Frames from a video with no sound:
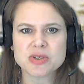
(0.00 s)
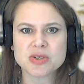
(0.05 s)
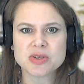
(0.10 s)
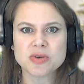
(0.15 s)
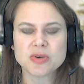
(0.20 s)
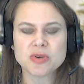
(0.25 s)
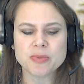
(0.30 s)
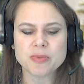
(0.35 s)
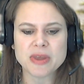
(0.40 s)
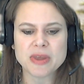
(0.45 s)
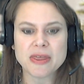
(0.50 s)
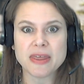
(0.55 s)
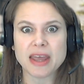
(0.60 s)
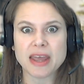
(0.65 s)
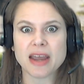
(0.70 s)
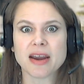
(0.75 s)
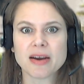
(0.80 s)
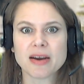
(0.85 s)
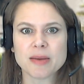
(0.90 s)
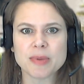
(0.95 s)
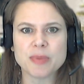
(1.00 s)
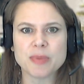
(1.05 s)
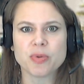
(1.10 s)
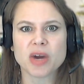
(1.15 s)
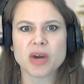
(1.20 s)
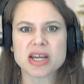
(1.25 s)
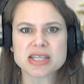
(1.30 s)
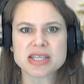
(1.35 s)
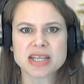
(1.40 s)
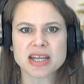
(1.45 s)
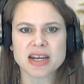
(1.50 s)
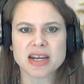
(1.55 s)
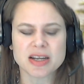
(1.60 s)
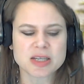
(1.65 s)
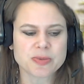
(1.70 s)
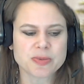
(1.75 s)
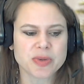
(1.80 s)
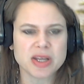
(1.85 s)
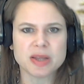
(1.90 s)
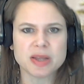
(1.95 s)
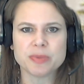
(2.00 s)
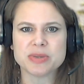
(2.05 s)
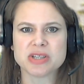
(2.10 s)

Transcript: too to be there and be present and explain the